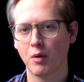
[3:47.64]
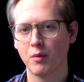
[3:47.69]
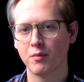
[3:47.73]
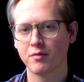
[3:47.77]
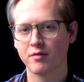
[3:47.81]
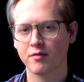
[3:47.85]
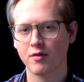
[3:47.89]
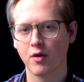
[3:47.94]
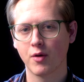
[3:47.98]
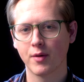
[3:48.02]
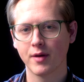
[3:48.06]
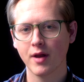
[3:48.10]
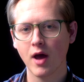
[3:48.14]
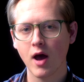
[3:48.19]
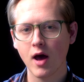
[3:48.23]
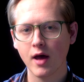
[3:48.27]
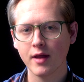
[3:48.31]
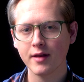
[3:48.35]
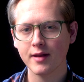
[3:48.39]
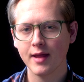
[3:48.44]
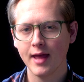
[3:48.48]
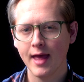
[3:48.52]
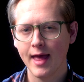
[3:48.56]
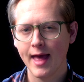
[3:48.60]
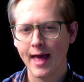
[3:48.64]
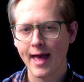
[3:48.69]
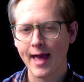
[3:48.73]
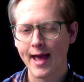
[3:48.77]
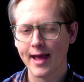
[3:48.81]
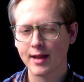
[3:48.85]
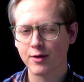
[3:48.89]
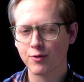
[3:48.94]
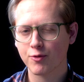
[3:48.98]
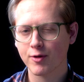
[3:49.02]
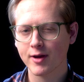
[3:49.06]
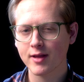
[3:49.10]
was going on
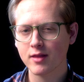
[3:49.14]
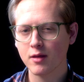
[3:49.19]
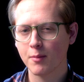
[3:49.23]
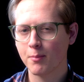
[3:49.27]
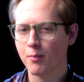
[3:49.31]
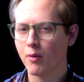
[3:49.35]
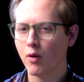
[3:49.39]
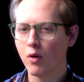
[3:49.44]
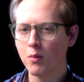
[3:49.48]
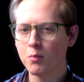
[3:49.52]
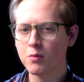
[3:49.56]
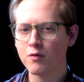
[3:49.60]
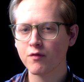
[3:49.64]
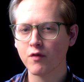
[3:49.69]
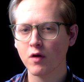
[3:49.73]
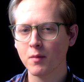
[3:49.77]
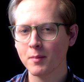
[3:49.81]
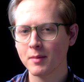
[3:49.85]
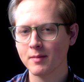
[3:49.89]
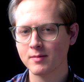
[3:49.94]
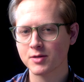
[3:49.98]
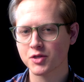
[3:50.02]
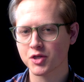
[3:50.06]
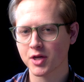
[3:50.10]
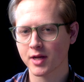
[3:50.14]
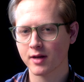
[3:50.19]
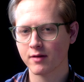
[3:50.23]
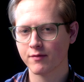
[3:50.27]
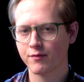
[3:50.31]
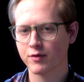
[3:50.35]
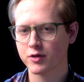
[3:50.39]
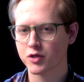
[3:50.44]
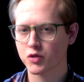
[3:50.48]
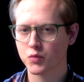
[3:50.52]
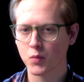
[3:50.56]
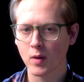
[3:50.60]
and created a poor-performing machine
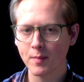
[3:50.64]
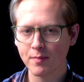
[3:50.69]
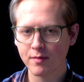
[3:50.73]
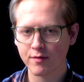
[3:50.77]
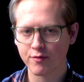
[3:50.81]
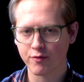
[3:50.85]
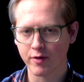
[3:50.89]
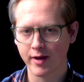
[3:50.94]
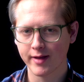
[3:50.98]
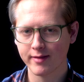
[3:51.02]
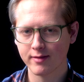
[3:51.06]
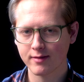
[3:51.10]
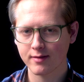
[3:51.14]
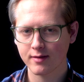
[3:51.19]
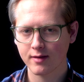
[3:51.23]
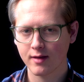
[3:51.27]
for Schweppe's friend,